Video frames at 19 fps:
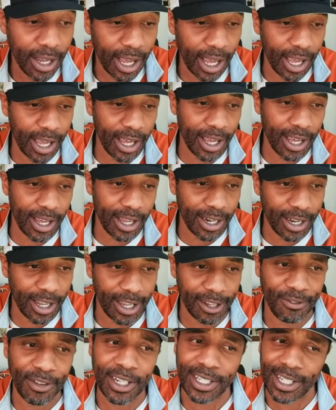And
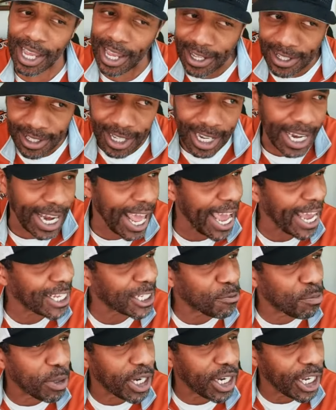if he takes an
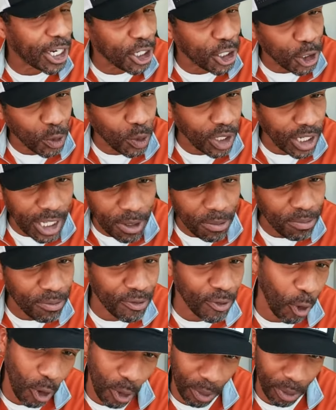exponential leap
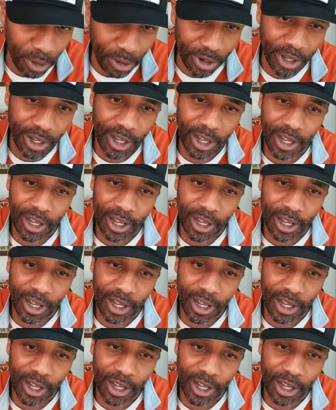forward